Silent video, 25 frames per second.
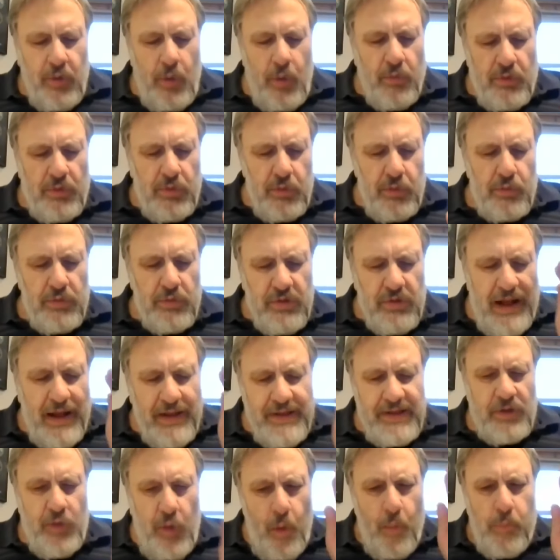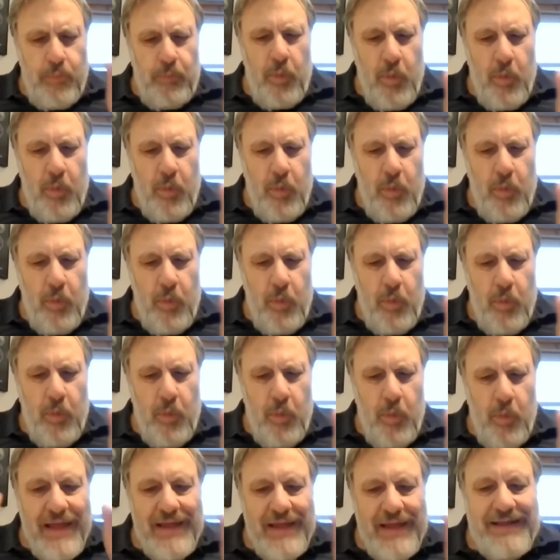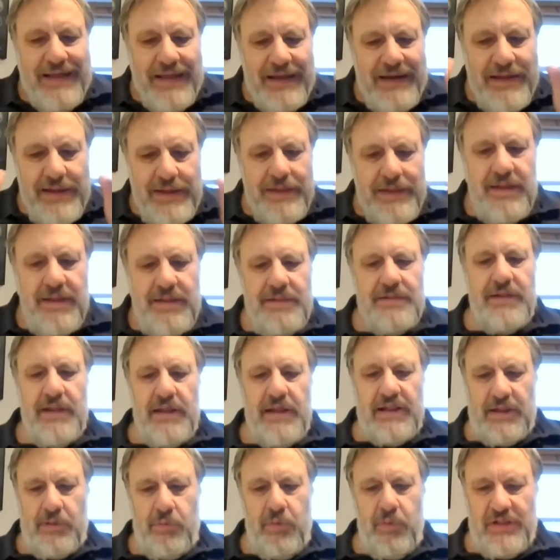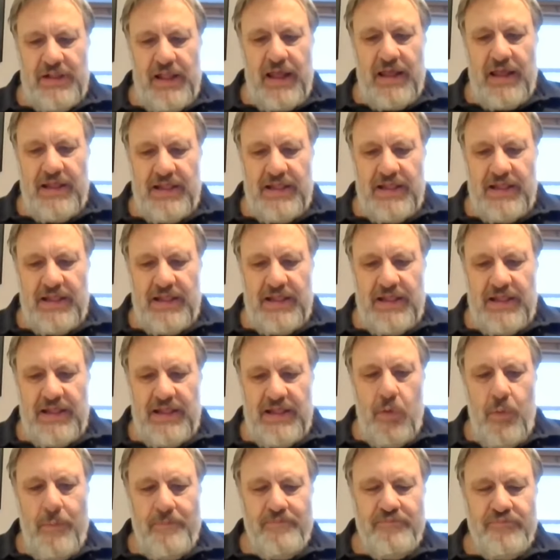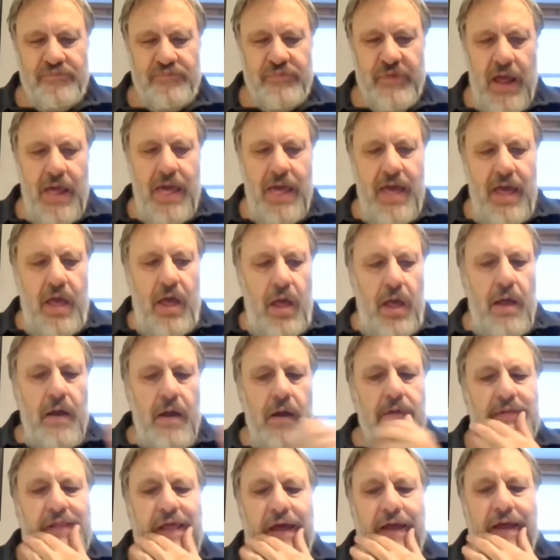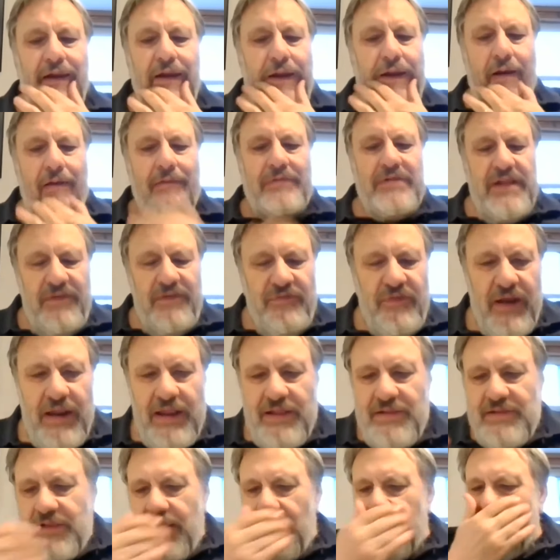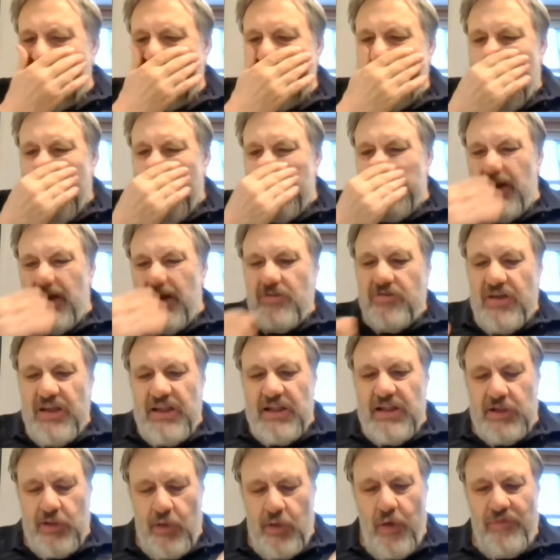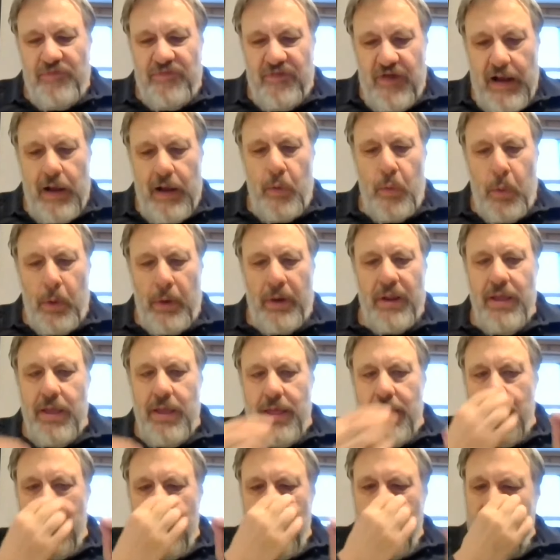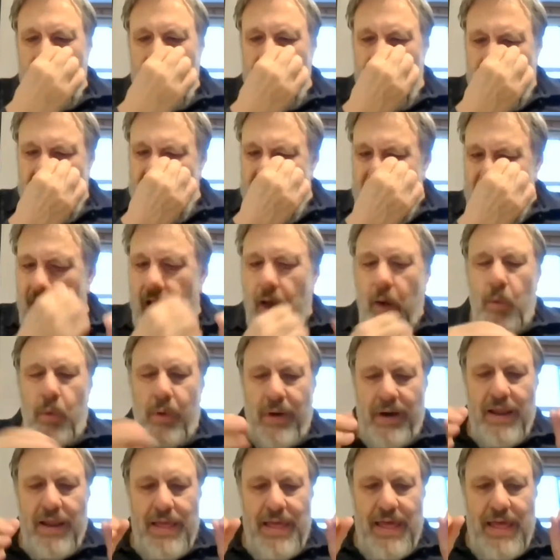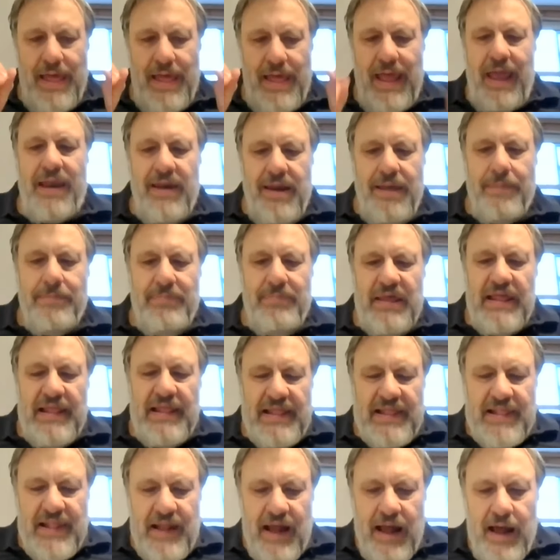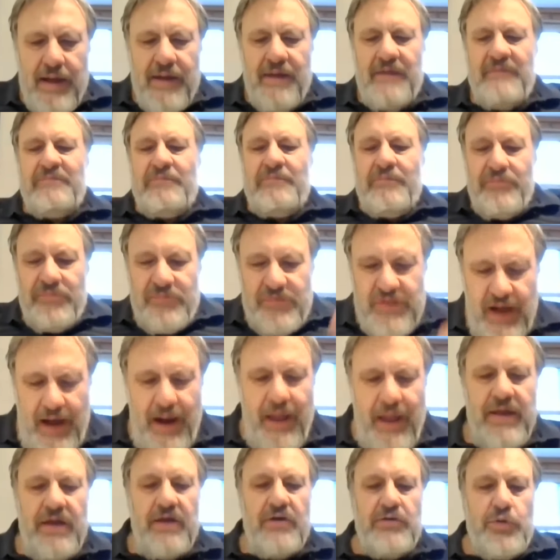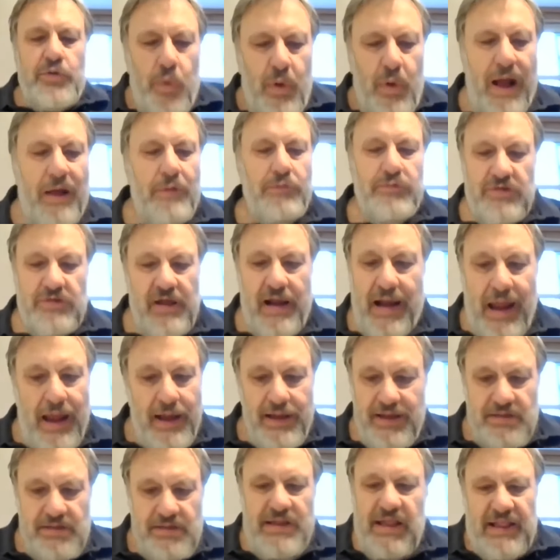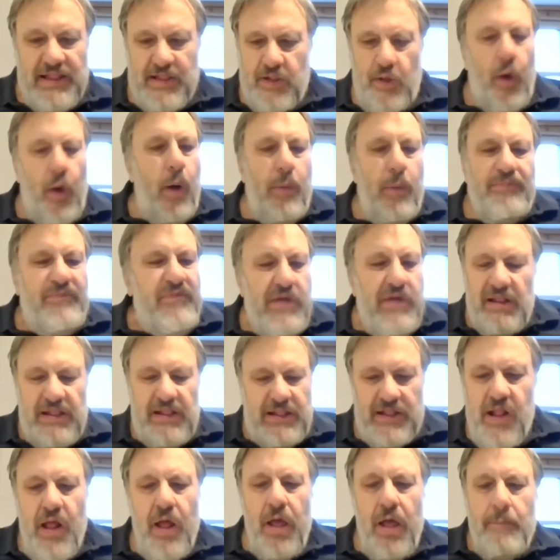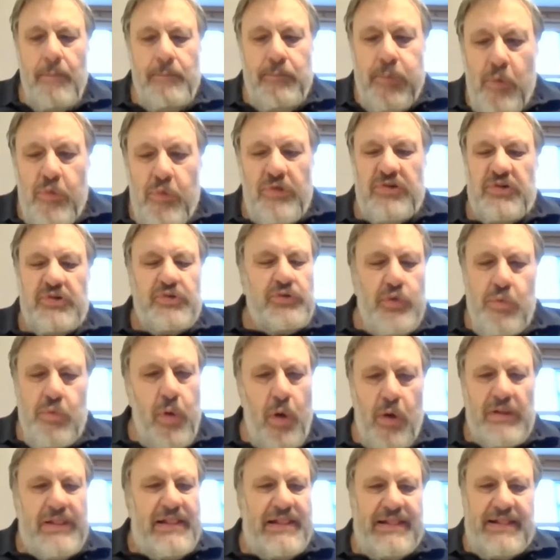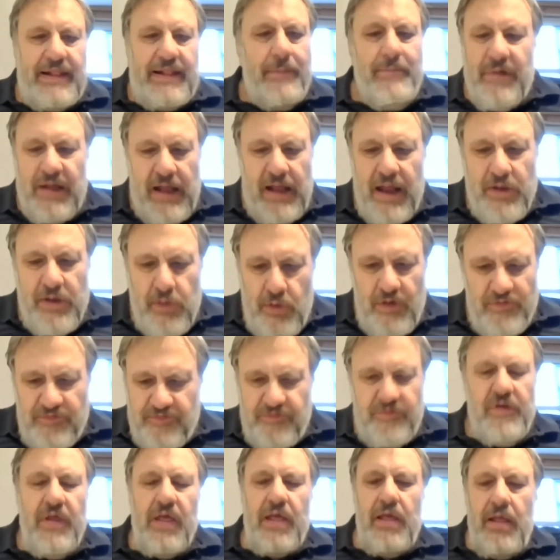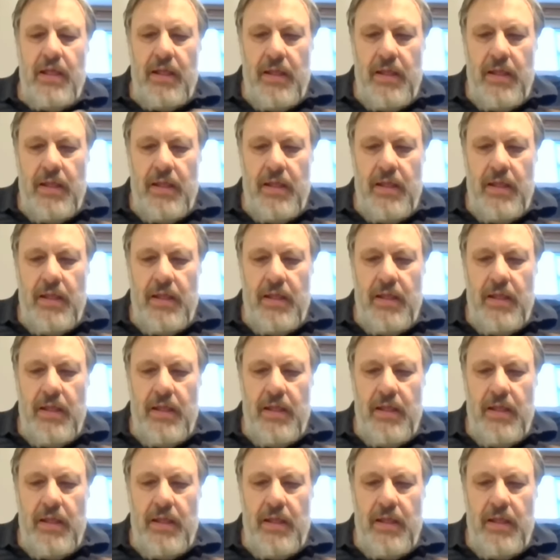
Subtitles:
conclude, I hope we all agree in this, what I say now. There are different strategies of how our enemies are trying to counteract this obvious push towards some kind of